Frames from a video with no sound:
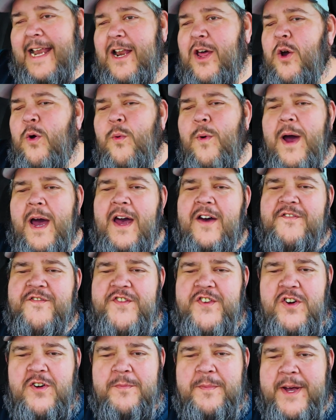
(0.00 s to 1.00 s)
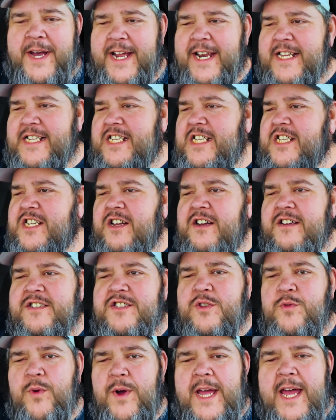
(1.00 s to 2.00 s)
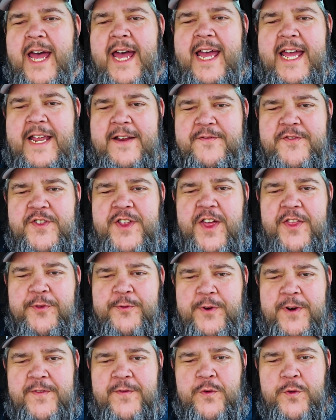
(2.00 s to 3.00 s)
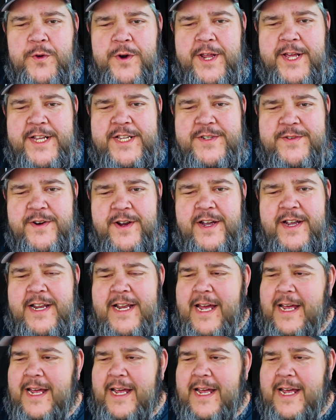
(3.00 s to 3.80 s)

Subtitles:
I know why I feel bad. It's just because of the way I ate for that 3 or 4 days, right?